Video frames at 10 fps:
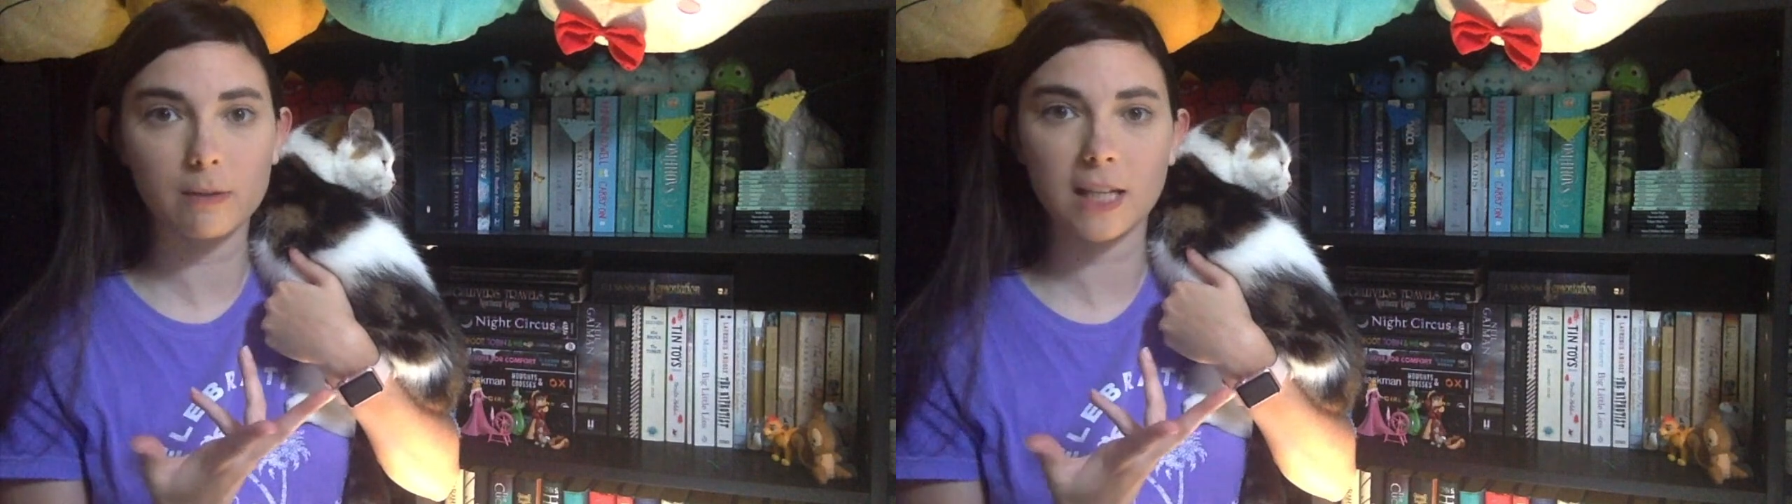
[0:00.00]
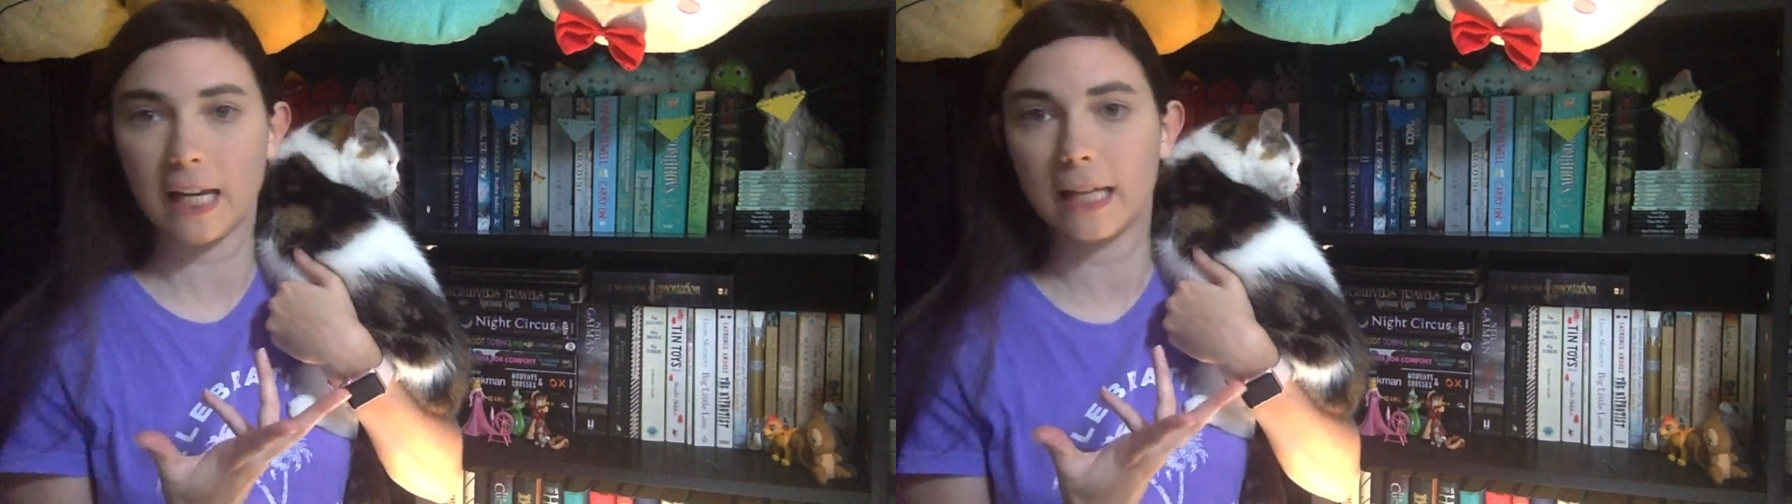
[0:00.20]
I
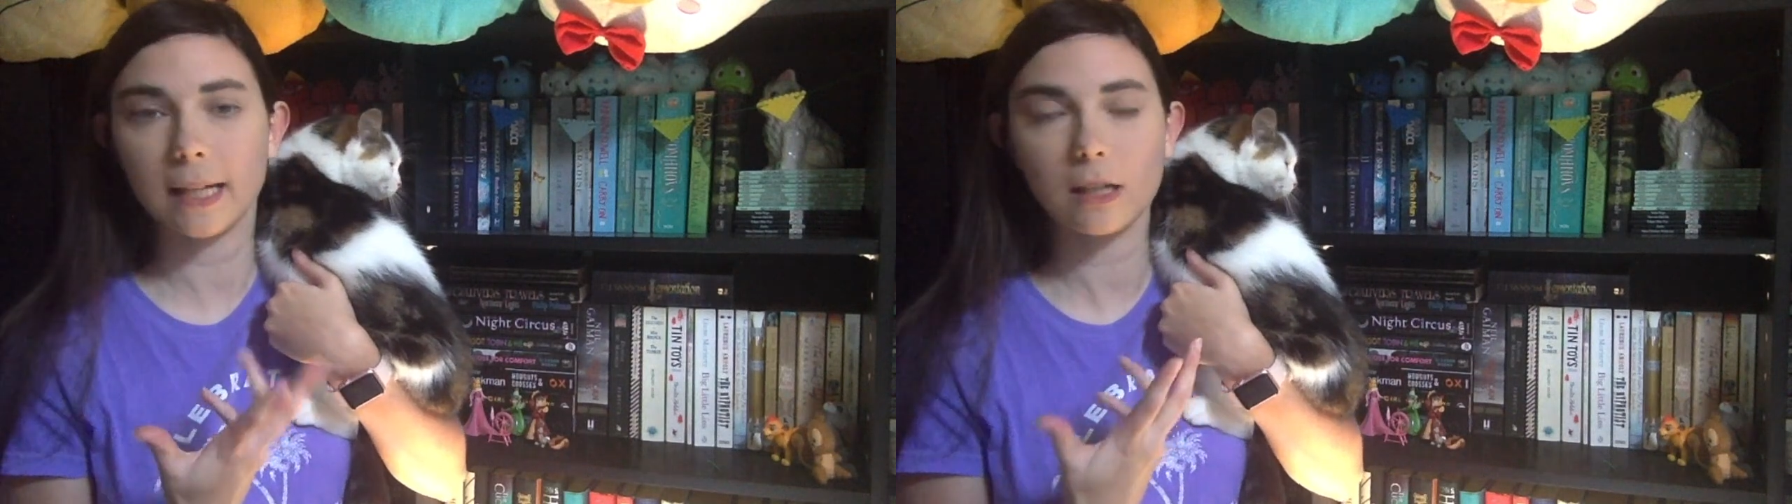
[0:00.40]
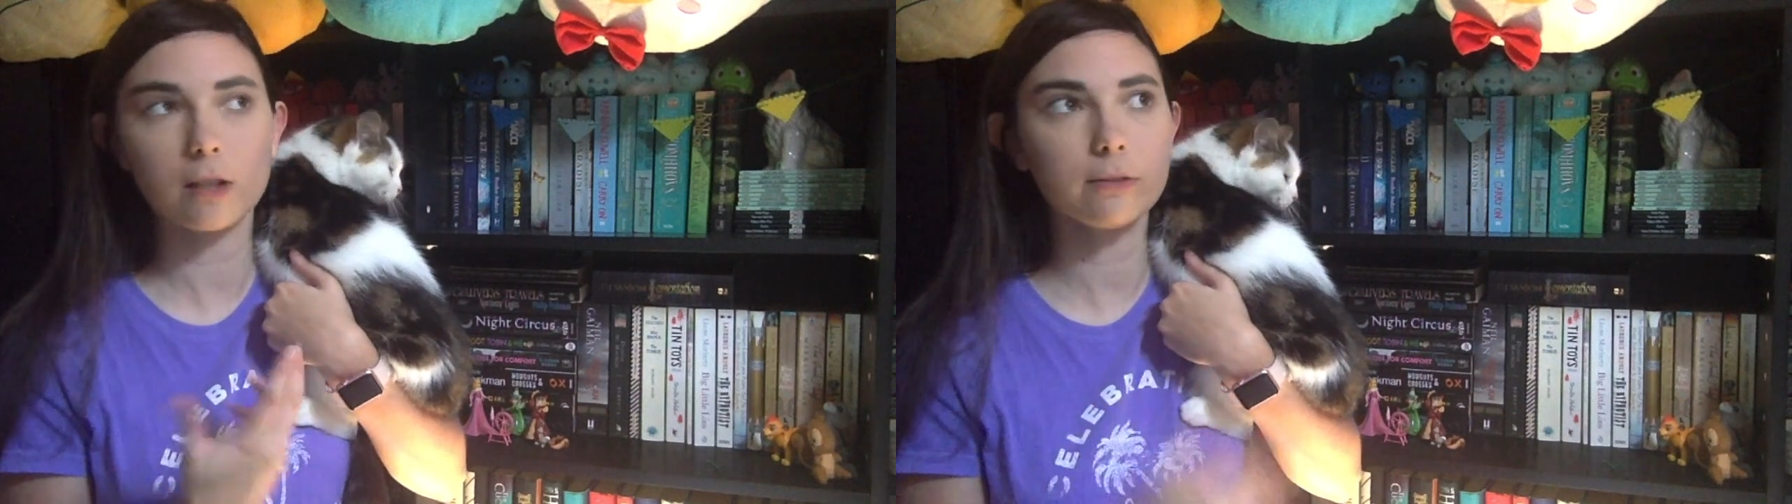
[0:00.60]
was a kid
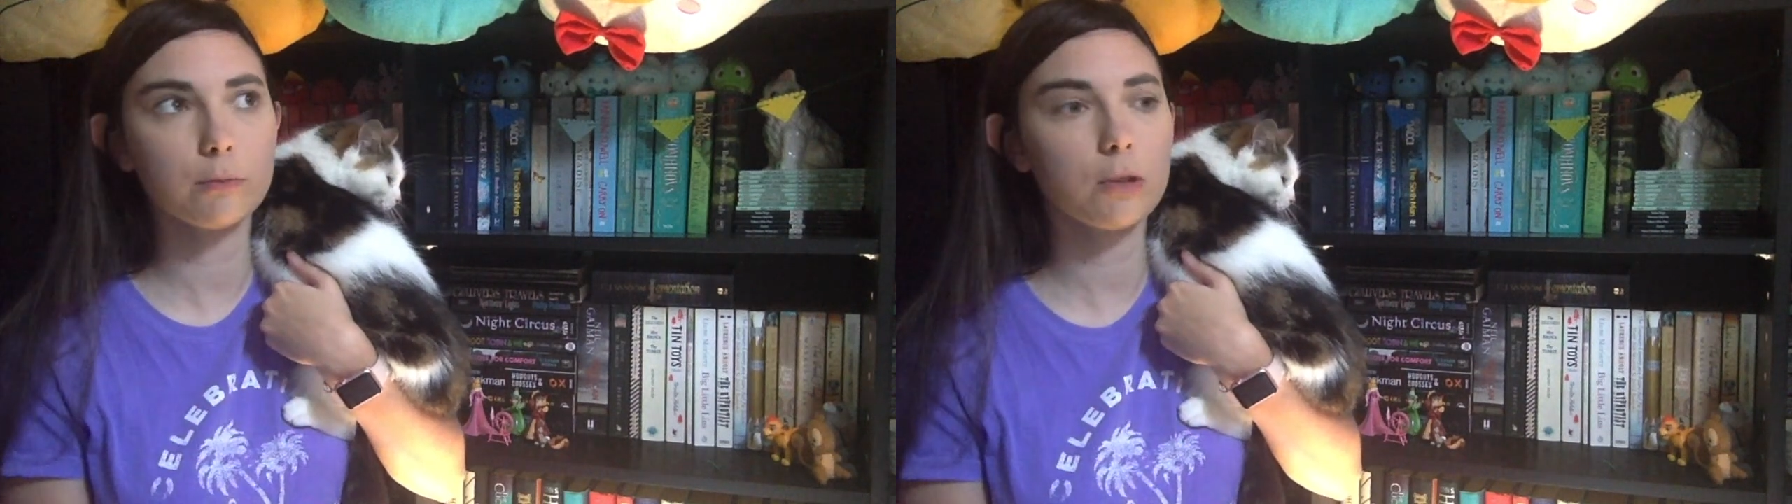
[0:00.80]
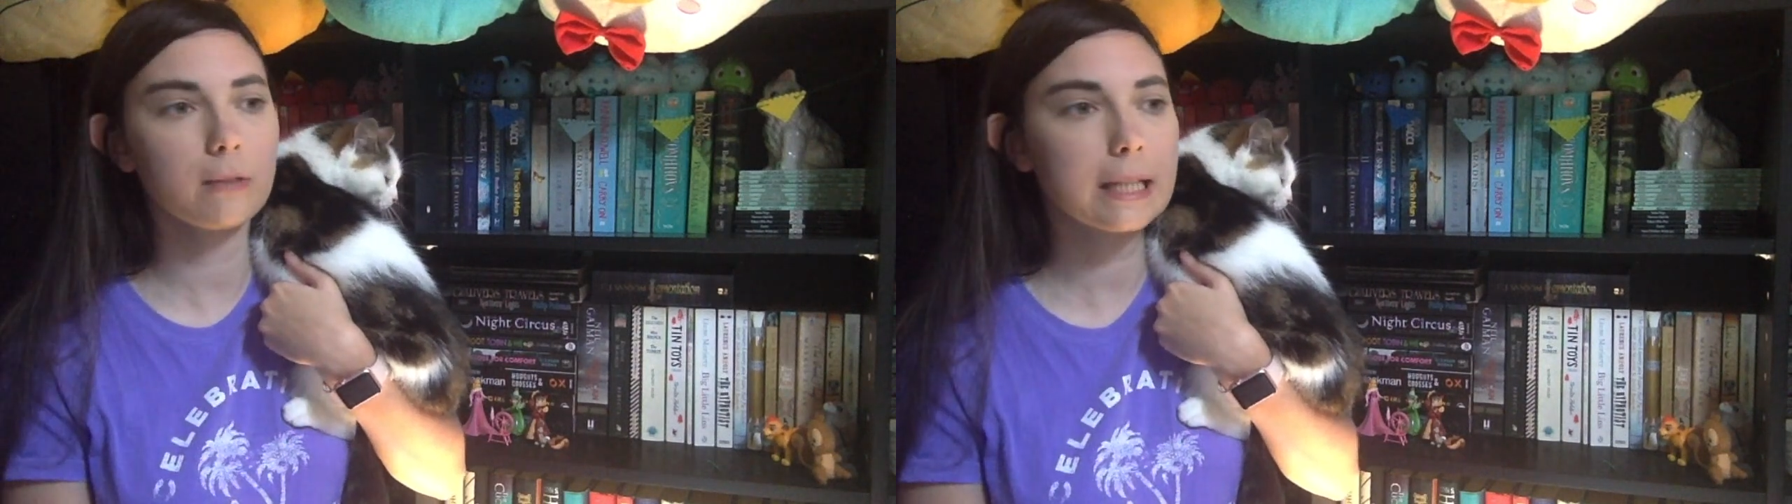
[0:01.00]
I loved
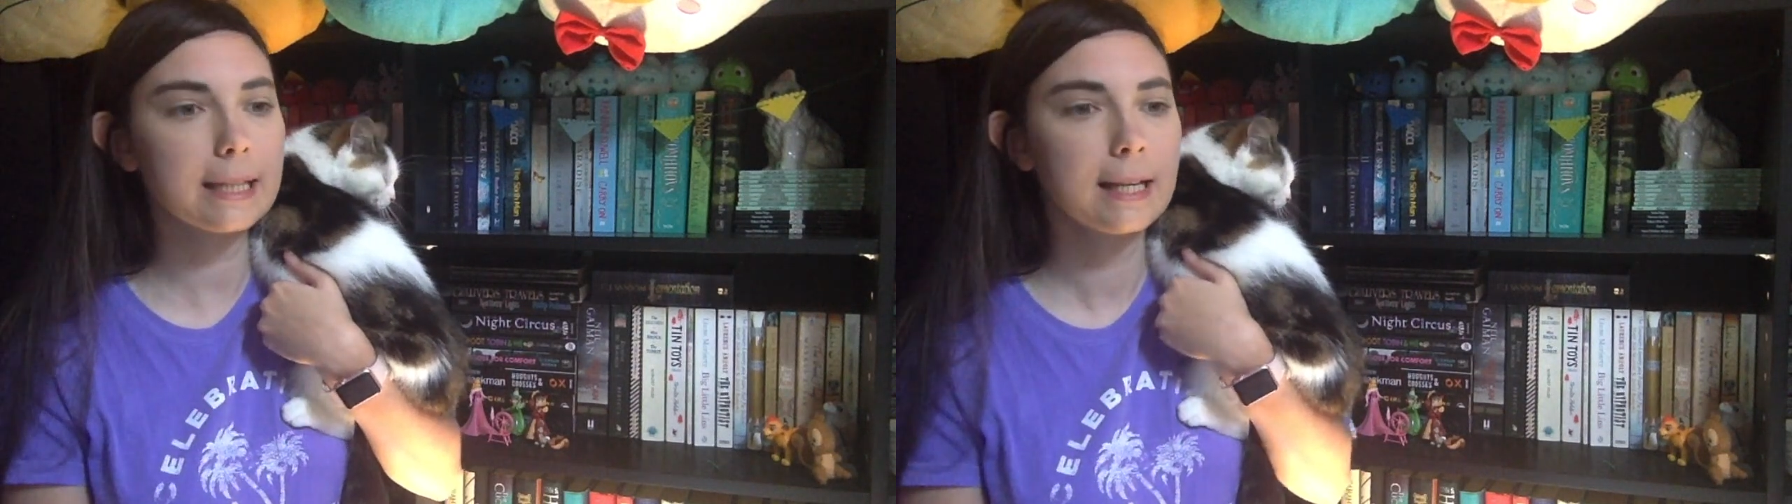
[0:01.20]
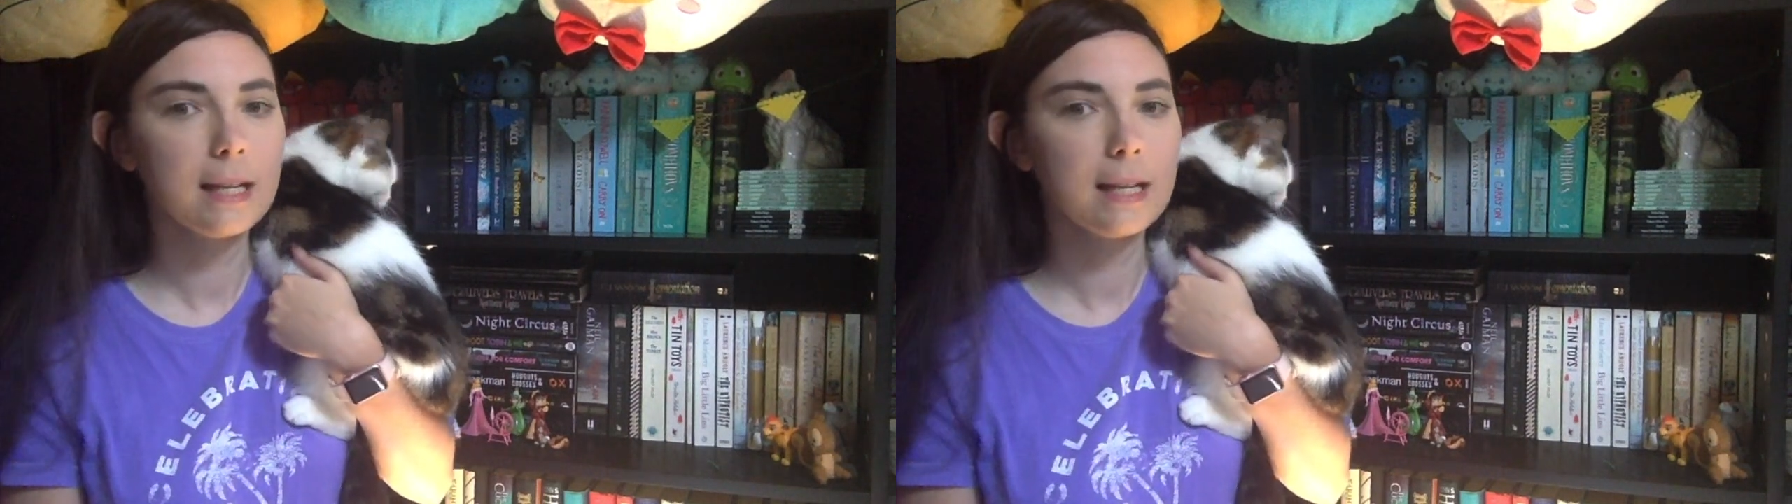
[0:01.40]
movies.